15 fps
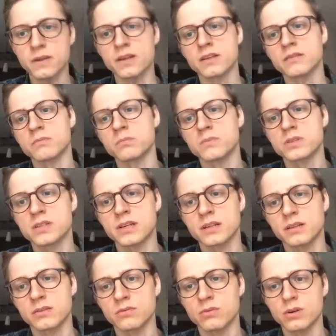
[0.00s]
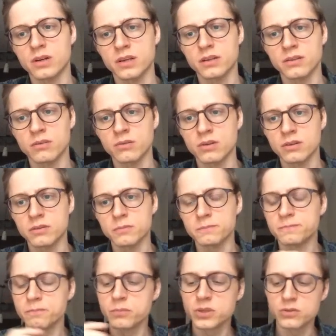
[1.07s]
and started working on
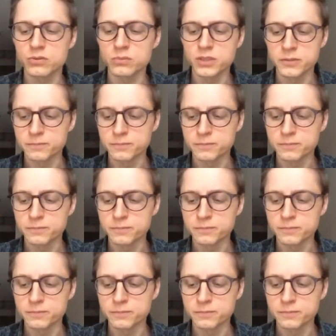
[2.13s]
B2B.